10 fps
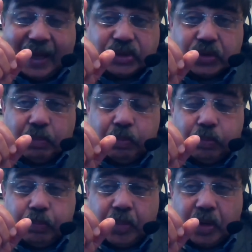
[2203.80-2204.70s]
actual
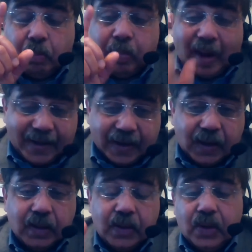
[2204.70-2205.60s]

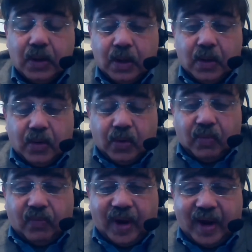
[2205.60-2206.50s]
buyer,
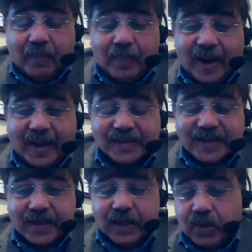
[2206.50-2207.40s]
where buyer
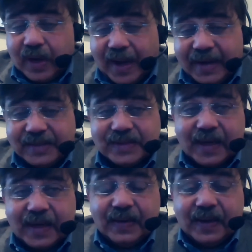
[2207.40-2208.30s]
said, look, I
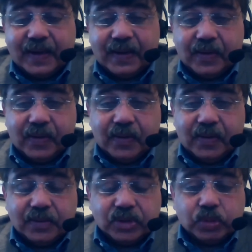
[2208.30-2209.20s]
understand that
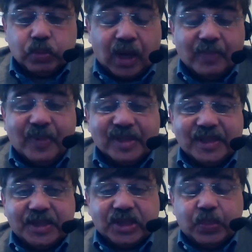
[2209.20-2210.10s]
small
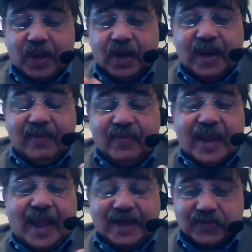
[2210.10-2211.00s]
businesses may not have
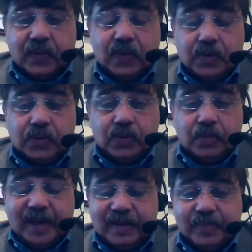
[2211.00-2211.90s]
cash flow to
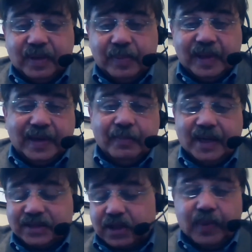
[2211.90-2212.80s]
make me 1 million
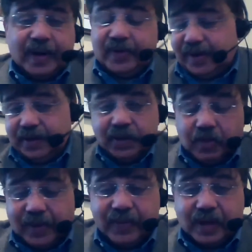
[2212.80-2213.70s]
masks or whatever, right?
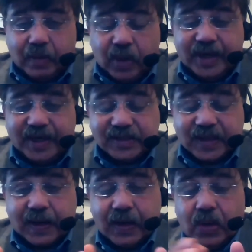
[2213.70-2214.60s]
Whatever the commodities
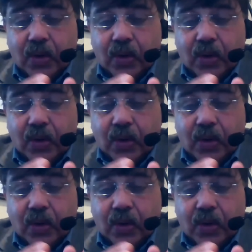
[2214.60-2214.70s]
are.